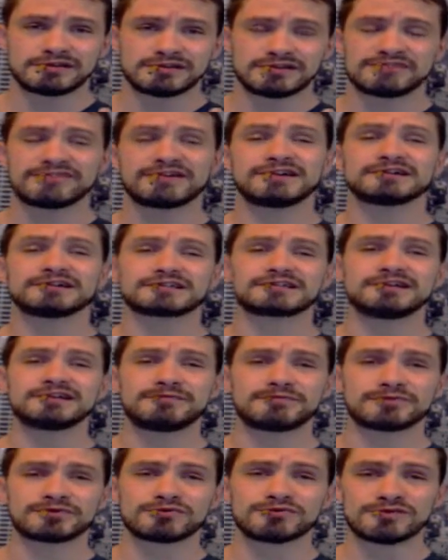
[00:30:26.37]
if I could
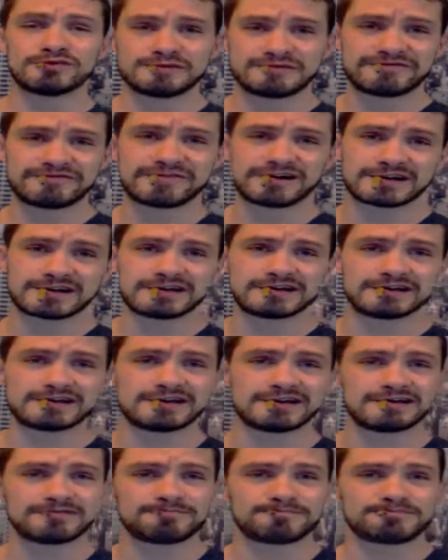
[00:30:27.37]
sleep through a whole fucking
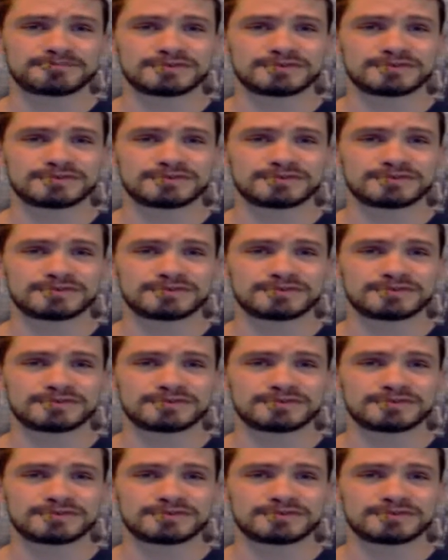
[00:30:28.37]
night